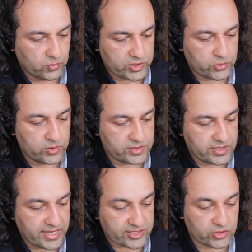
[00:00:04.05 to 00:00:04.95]
which was
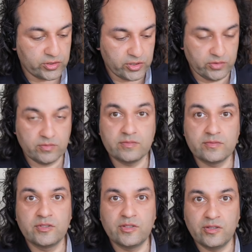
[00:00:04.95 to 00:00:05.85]
the extra note,
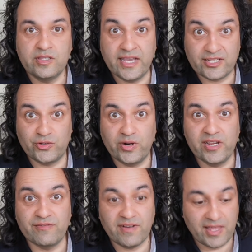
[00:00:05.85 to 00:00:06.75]
the extra
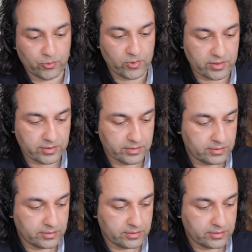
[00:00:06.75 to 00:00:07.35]
A flat one.